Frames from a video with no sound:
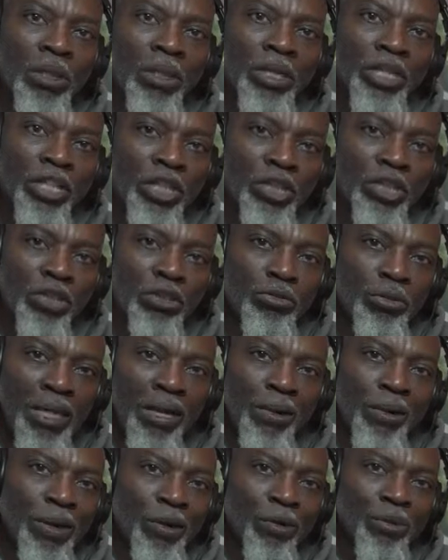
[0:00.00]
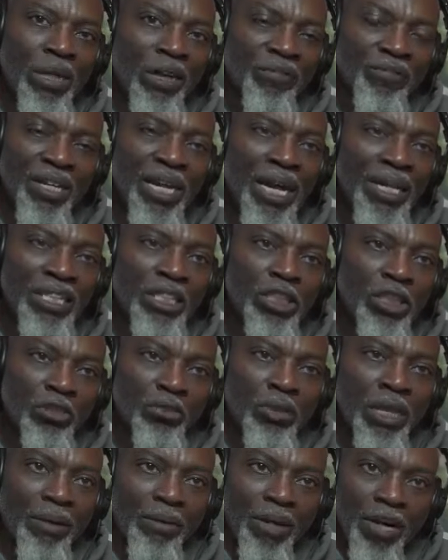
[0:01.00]
history, our own African
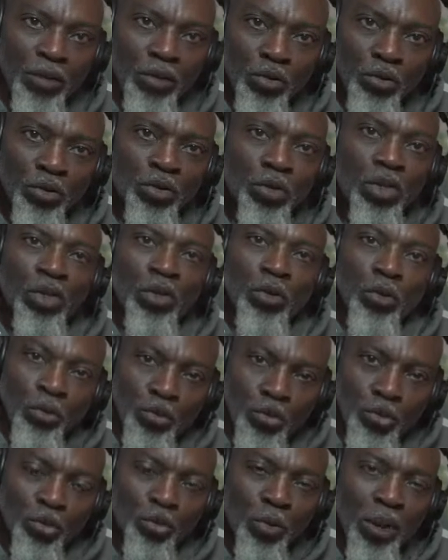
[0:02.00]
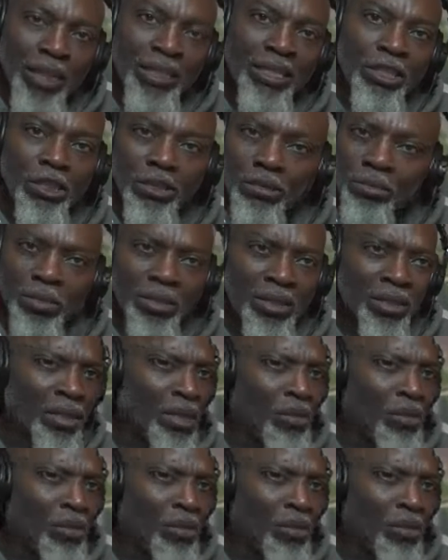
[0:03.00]
history, our own Oduduwa history,